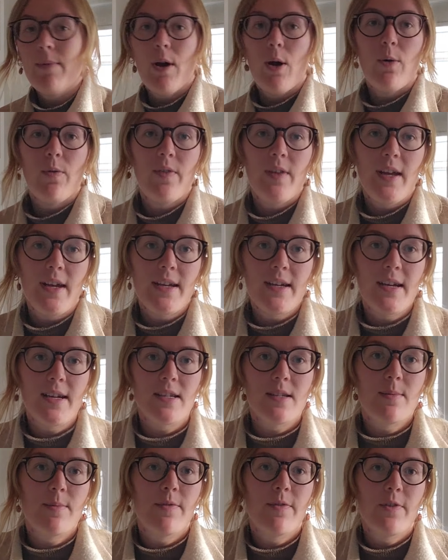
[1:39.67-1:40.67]
But hopefully I can get
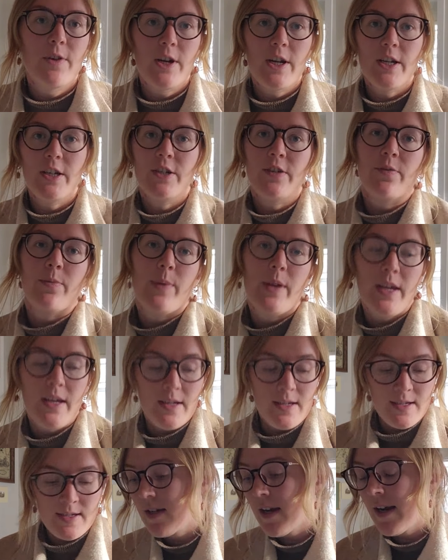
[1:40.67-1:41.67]
some footage of me
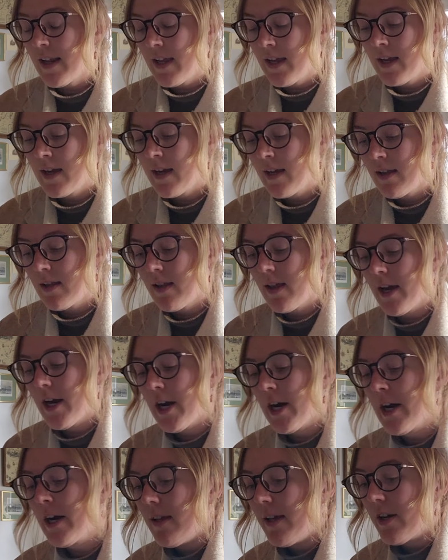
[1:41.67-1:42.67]
studying in
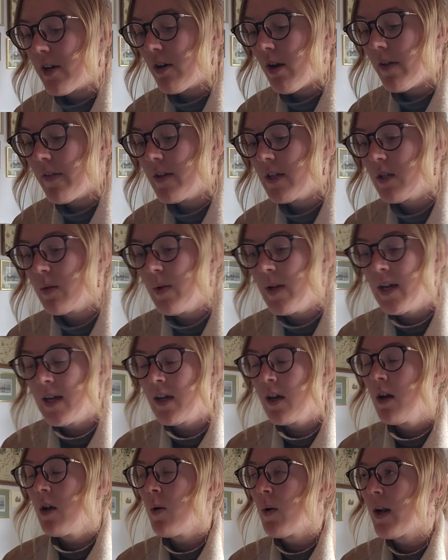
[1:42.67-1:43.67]
there later on this
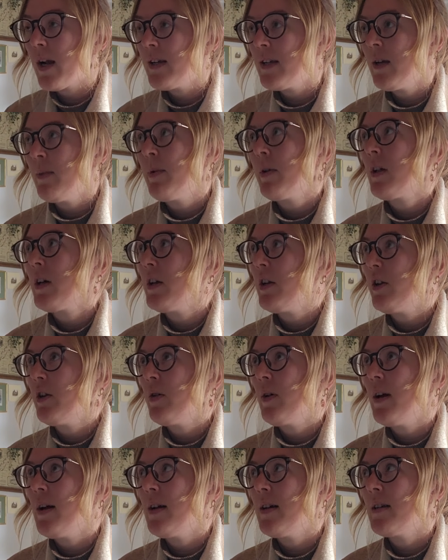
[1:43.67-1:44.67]
week. What I typically
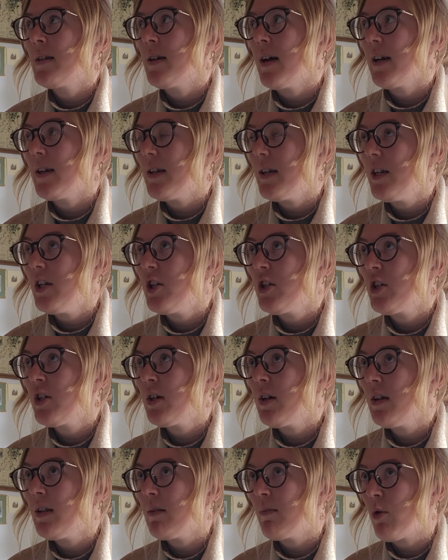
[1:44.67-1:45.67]
do is I
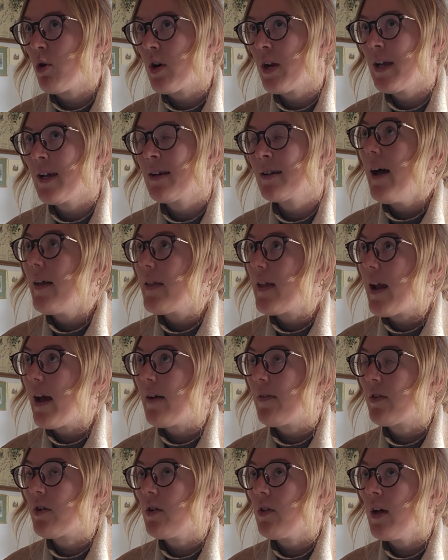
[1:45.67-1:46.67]
teach in the morning and then
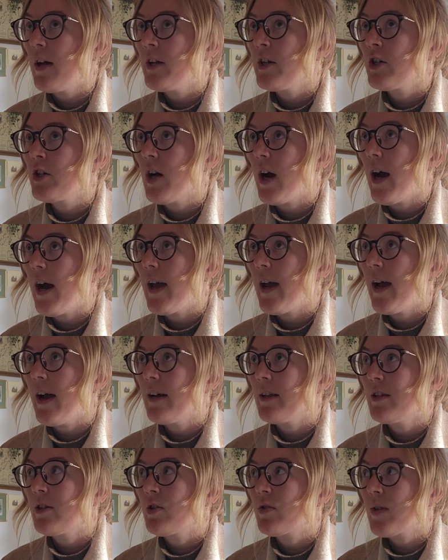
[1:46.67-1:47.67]
after lunch I
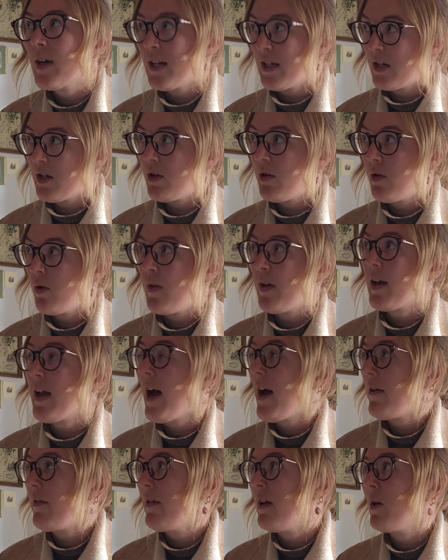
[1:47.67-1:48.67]
head straight to the
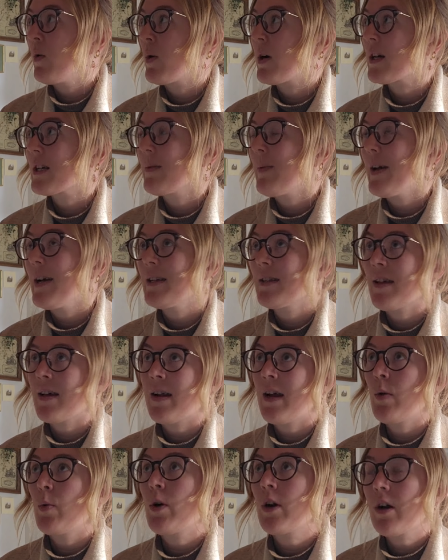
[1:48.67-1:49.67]
cafe workspace and
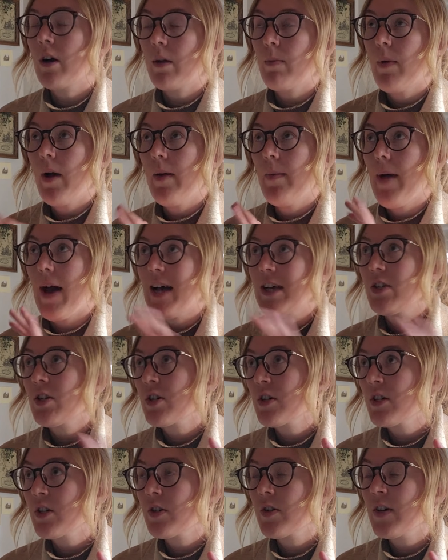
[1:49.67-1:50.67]
I work on my
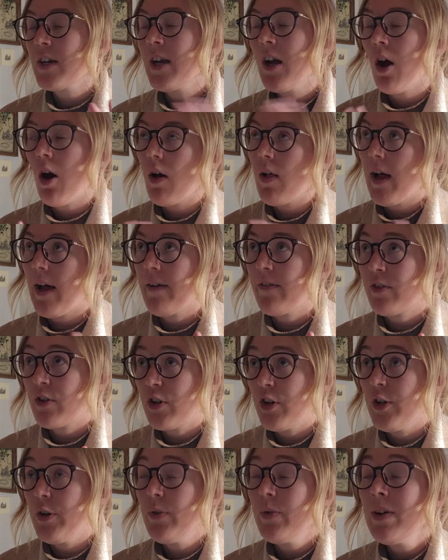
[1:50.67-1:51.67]
master's degree all
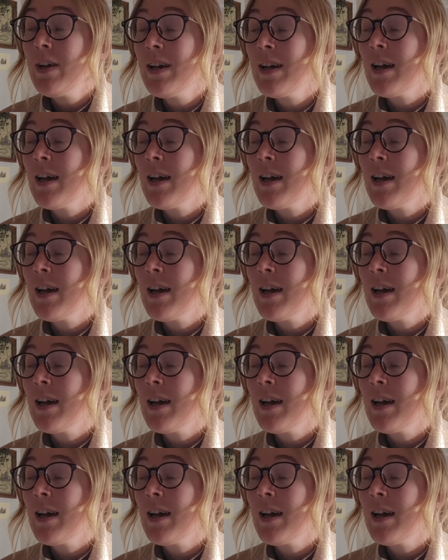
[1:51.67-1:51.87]
afternoon.